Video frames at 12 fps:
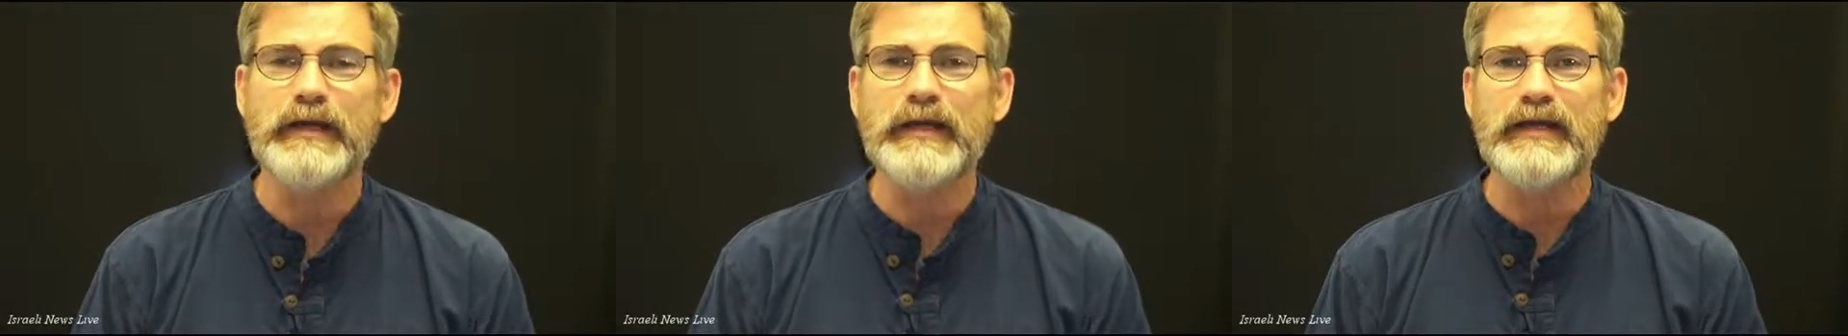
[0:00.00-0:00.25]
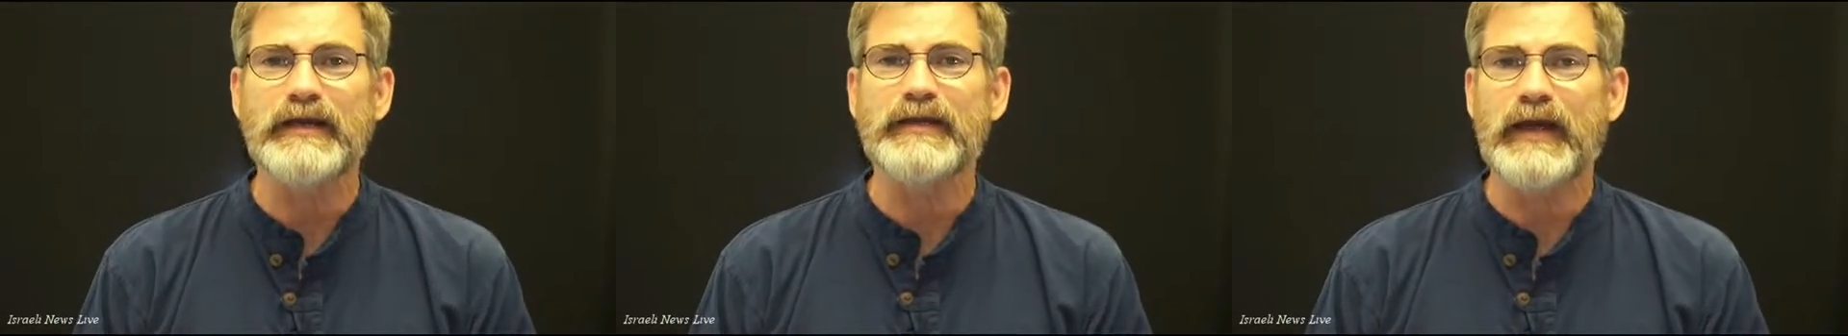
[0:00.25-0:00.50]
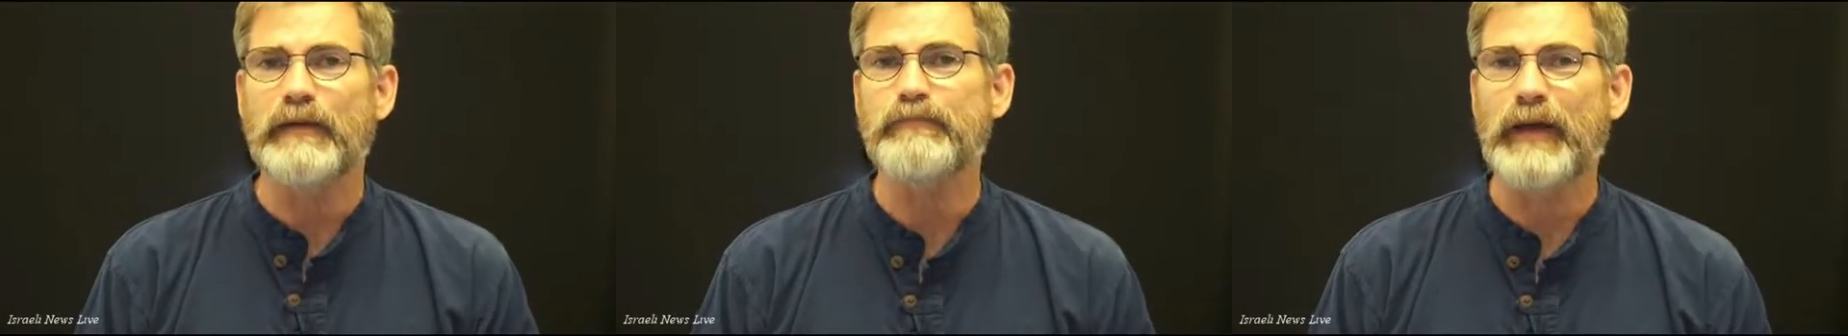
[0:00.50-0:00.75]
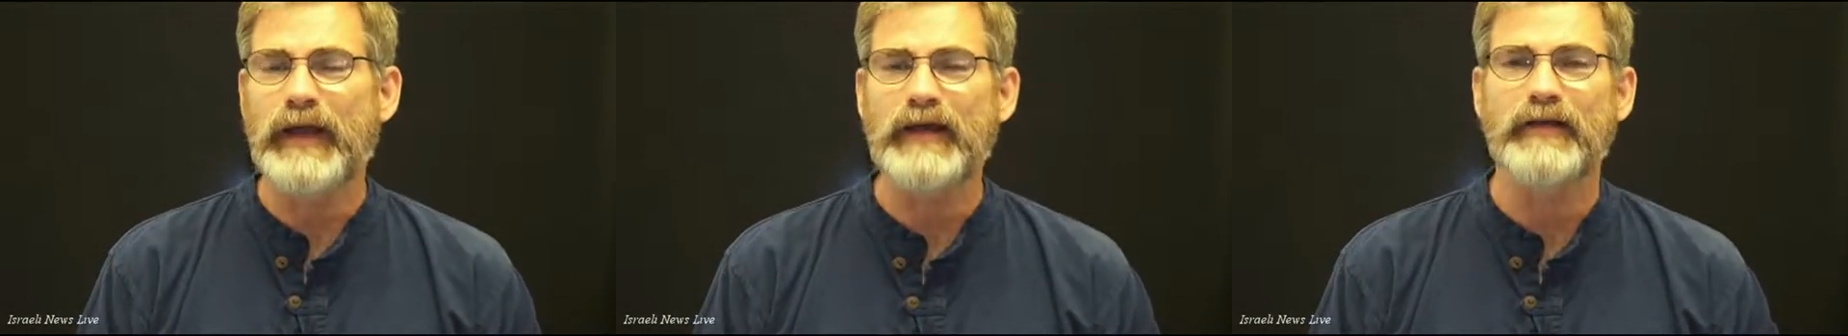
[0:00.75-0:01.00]
media
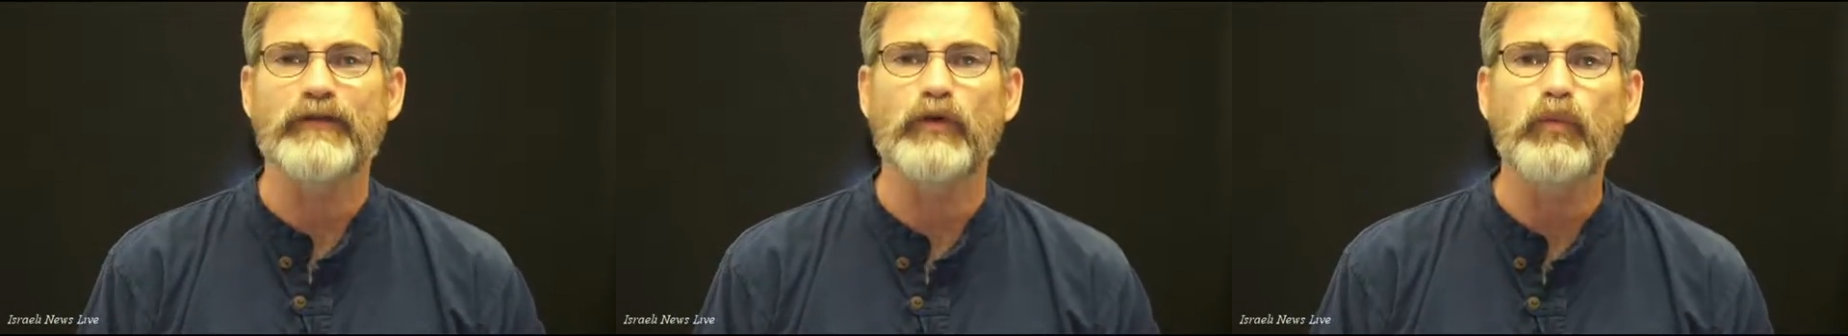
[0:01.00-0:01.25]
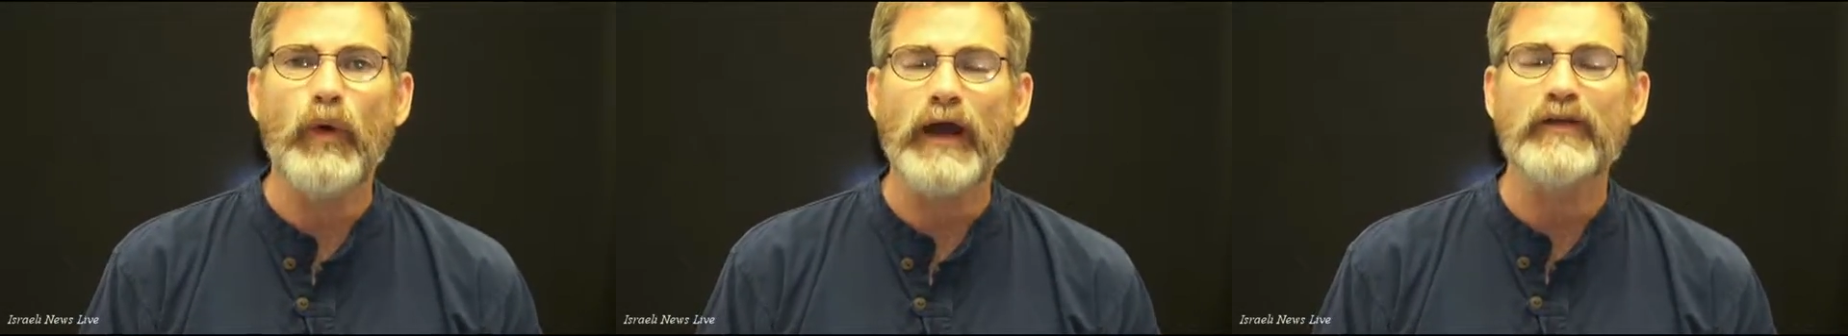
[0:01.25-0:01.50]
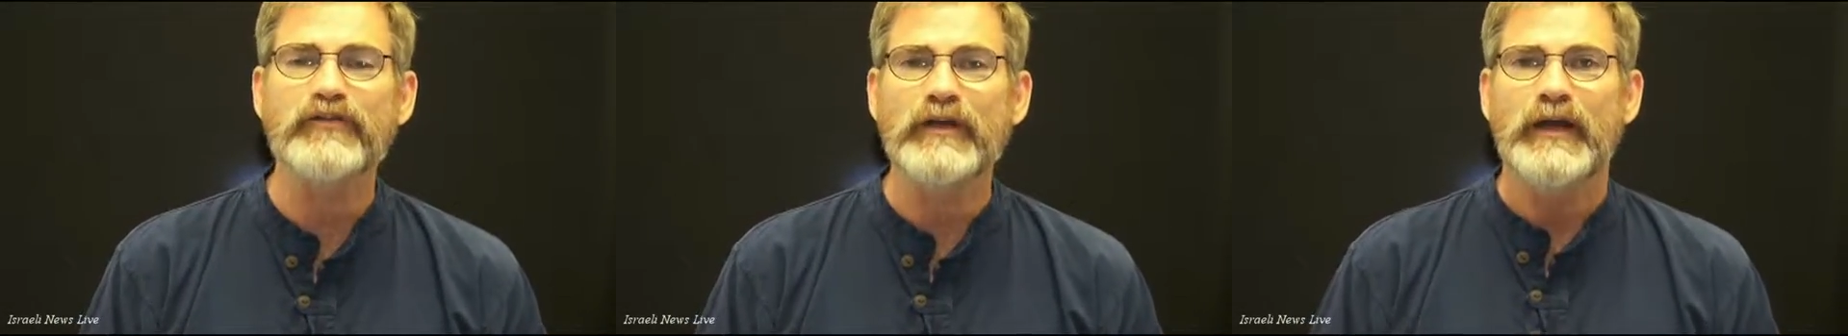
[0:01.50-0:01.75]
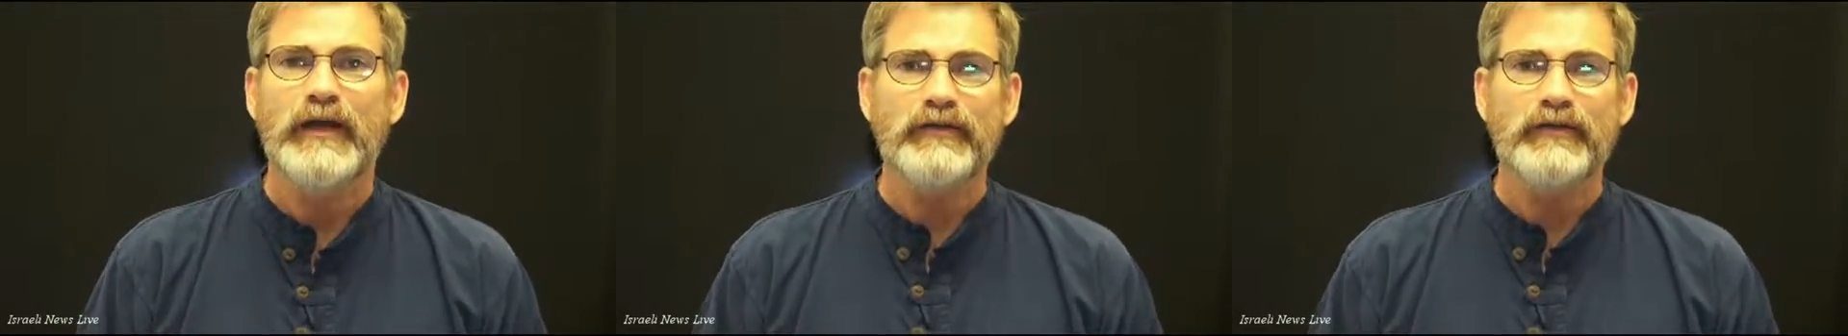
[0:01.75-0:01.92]
campaign in the West